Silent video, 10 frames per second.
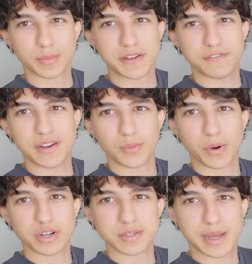One of my favorite
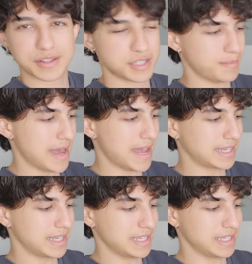parts about this
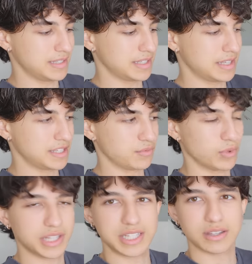bag is this
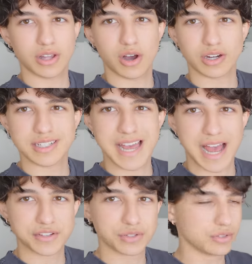really long
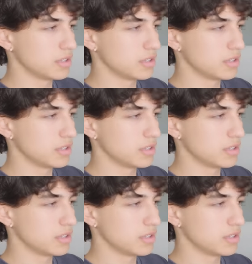tassel.